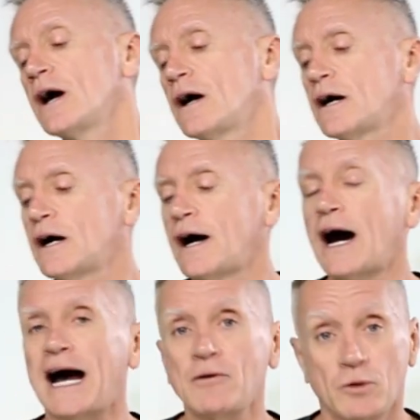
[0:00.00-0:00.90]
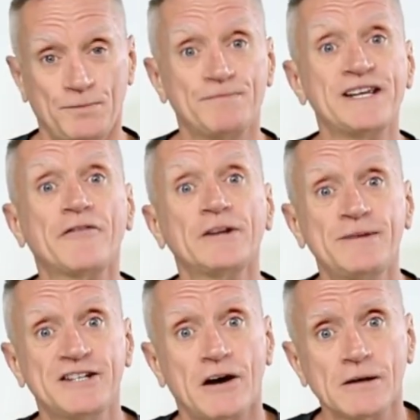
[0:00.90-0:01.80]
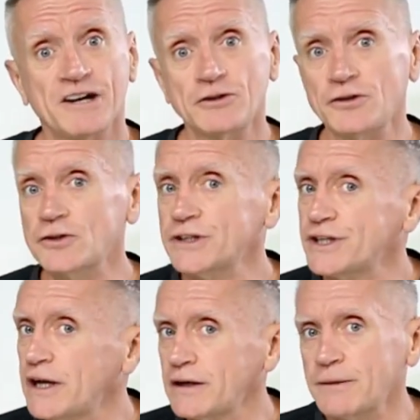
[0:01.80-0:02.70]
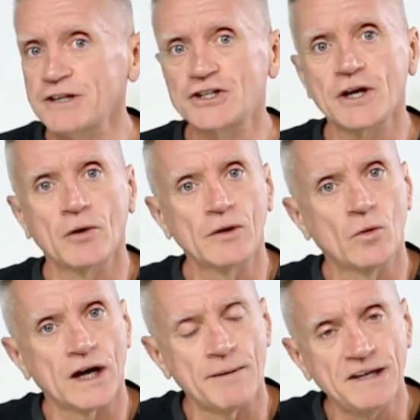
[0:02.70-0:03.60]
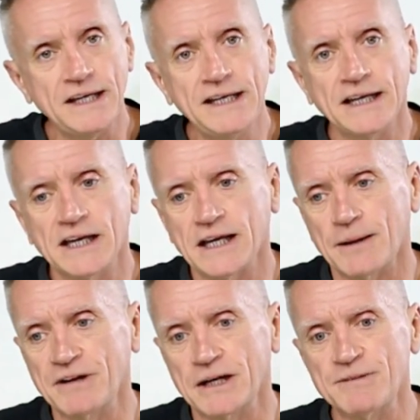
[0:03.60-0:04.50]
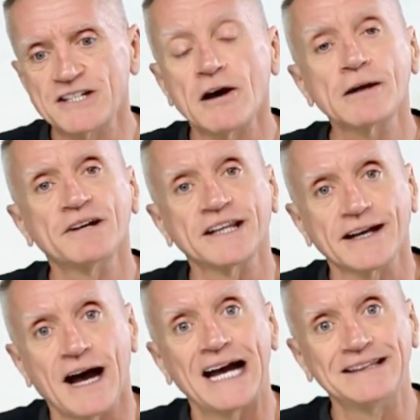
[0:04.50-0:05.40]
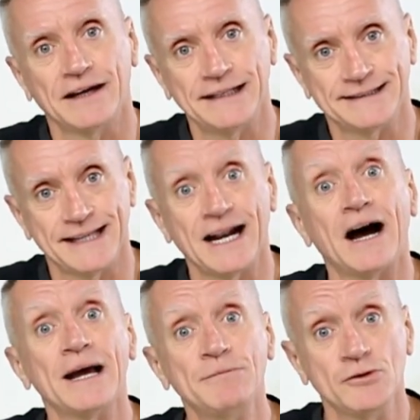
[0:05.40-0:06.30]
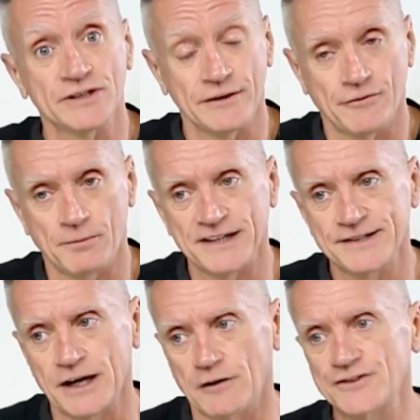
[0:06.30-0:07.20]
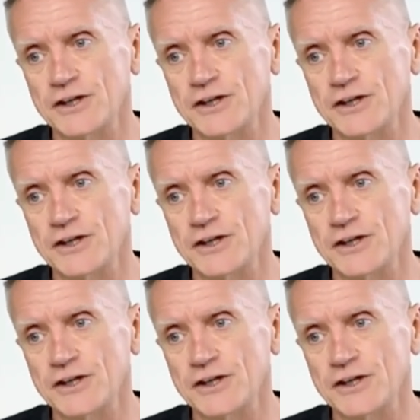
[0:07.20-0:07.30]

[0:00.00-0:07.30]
Uh, I will definitely be talking about nutrition. I'm going to be showing what I'm eating, and I'm going to be talking about the guidelines that I'm using for myself.